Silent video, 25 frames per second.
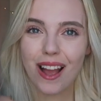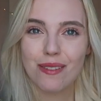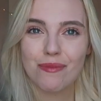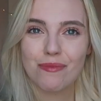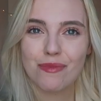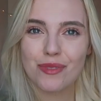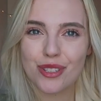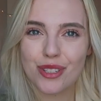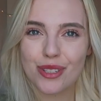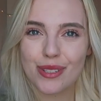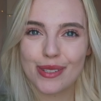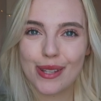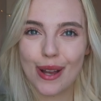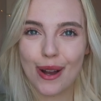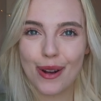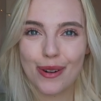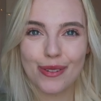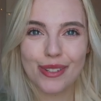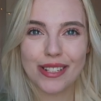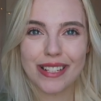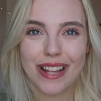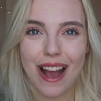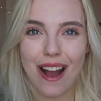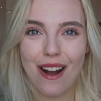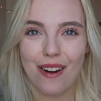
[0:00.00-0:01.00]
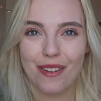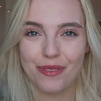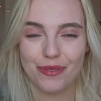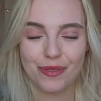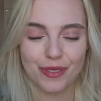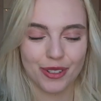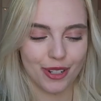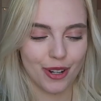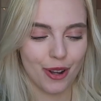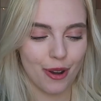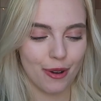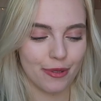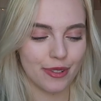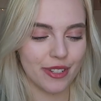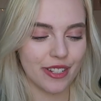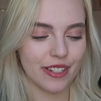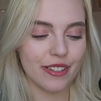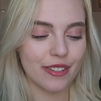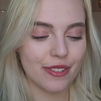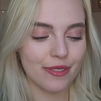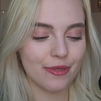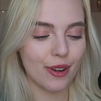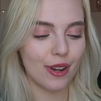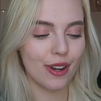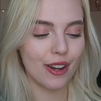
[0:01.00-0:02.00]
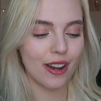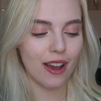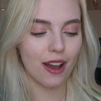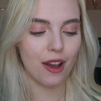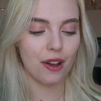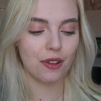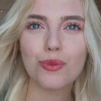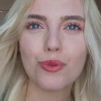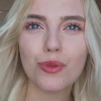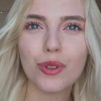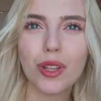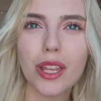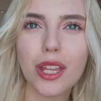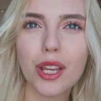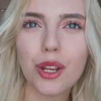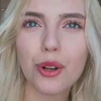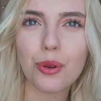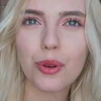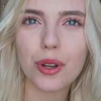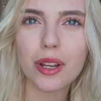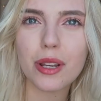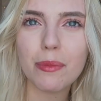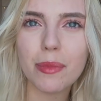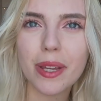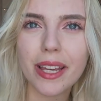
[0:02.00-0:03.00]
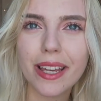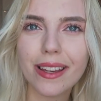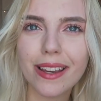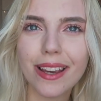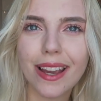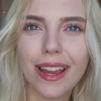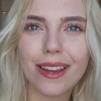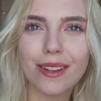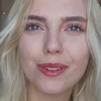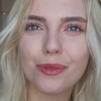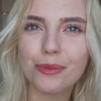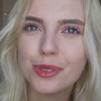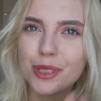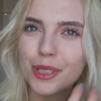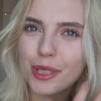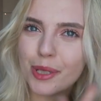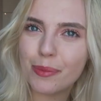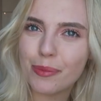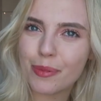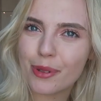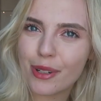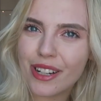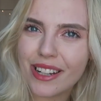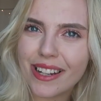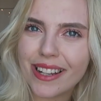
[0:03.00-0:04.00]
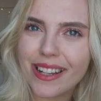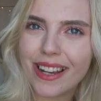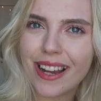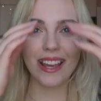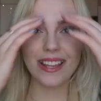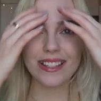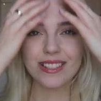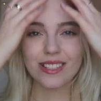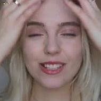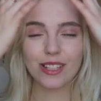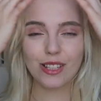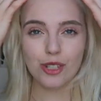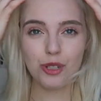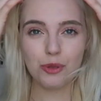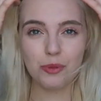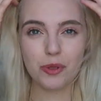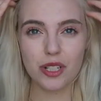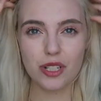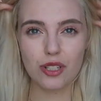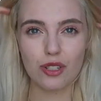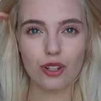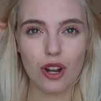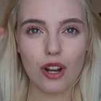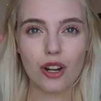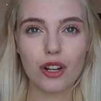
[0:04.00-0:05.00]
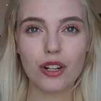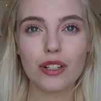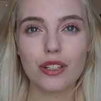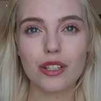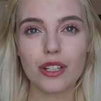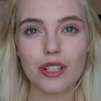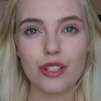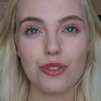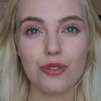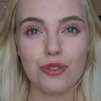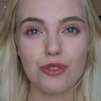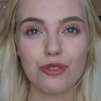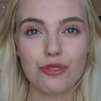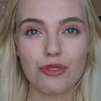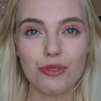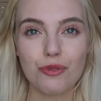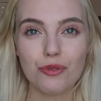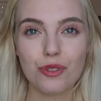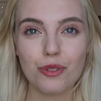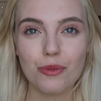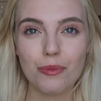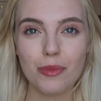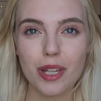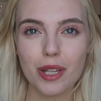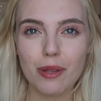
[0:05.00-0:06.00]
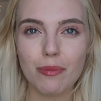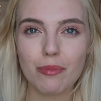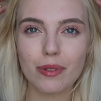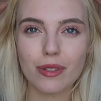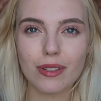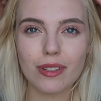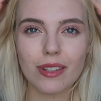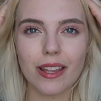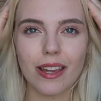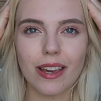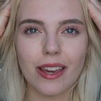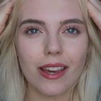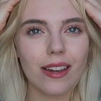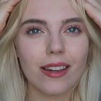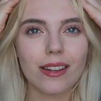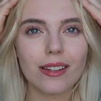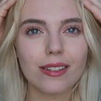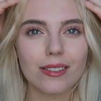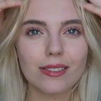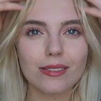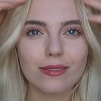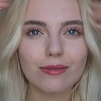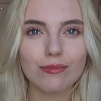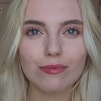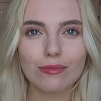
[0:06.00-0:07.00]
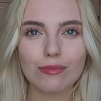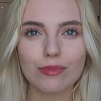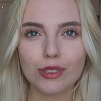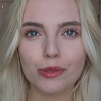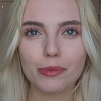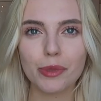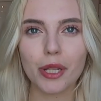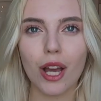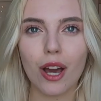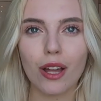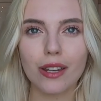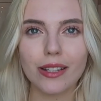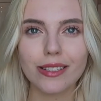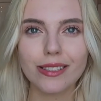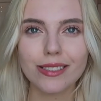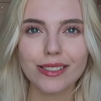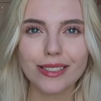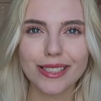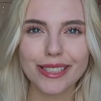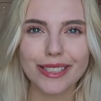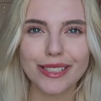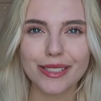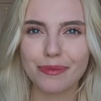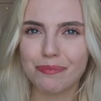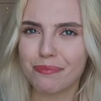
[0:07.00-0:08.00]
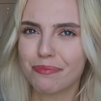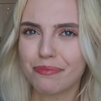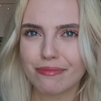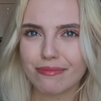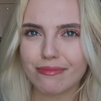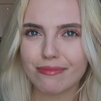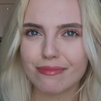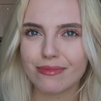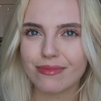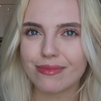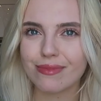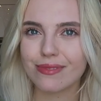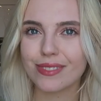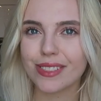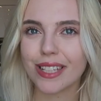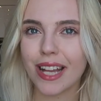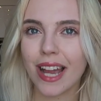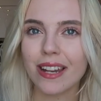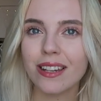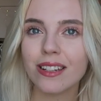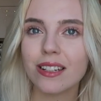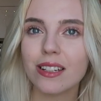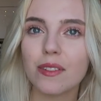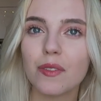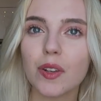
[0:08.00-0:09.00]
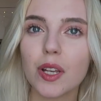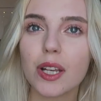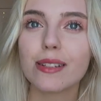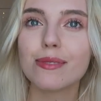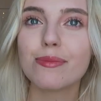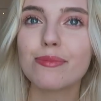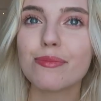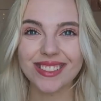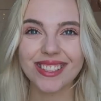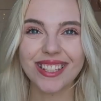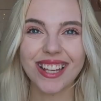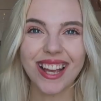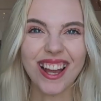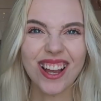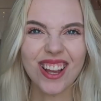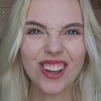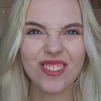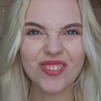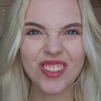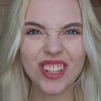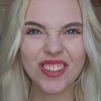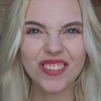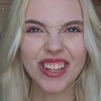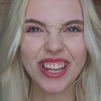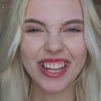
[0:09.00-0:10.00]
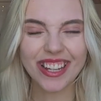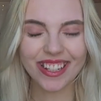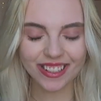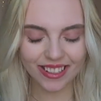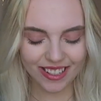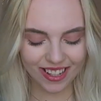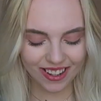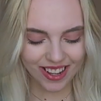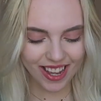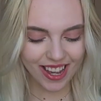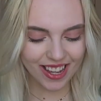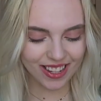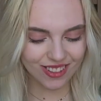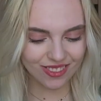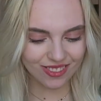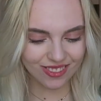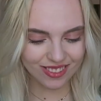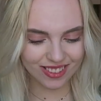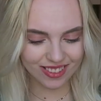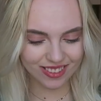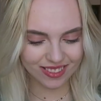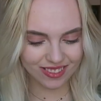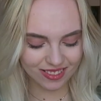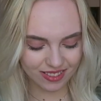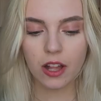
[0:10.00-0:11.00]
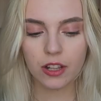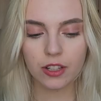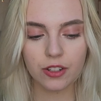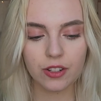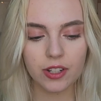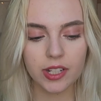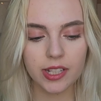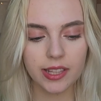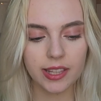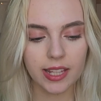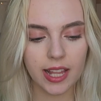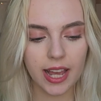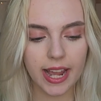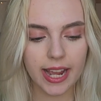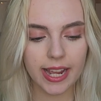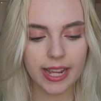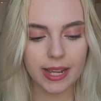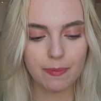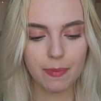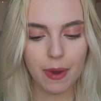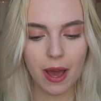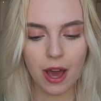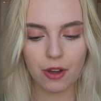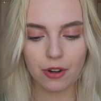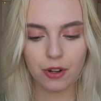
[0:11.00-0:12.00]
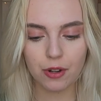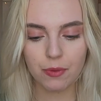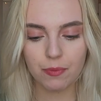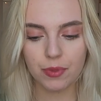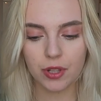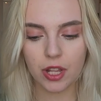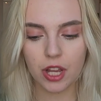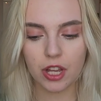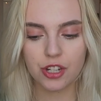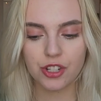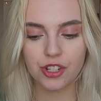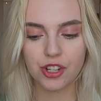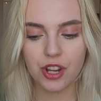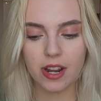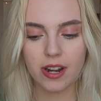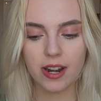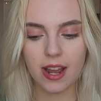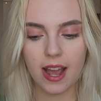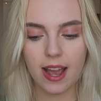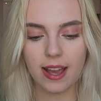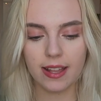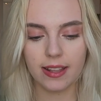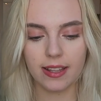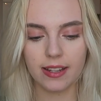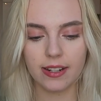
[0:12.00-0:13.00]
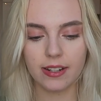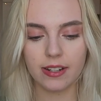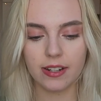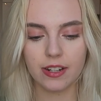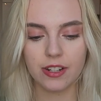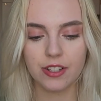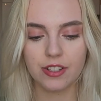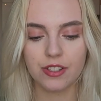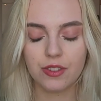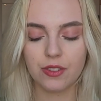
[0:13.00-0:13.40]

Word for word: I'm so down for Kosas right now. Really creamy and really pretty. It's a little bit darker than usual for me, but like, to be honest, kind of living. Yeah, I'm living. Okay, cool. Color and Light, powder, blush, and highlighter.